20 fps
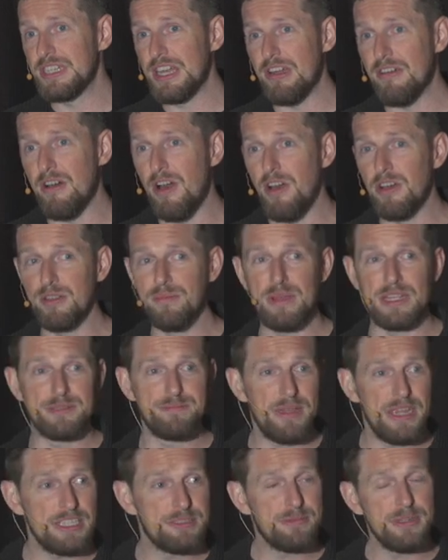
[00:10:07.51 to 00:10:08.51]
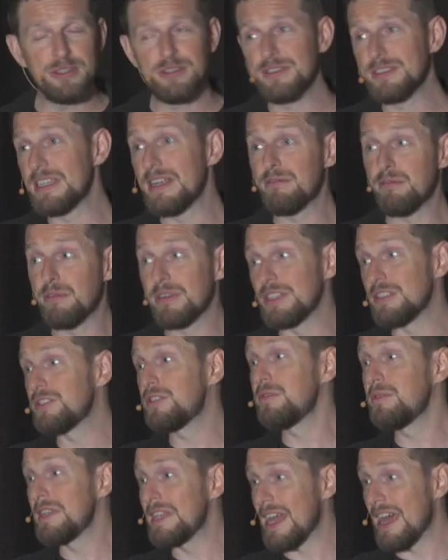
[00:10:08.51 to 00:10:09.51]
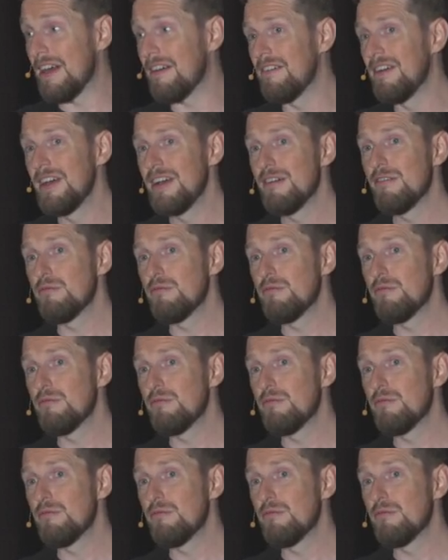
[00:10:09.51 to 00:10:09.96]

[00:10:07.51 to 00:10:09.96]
you know all the best page builders and everyone is doing now,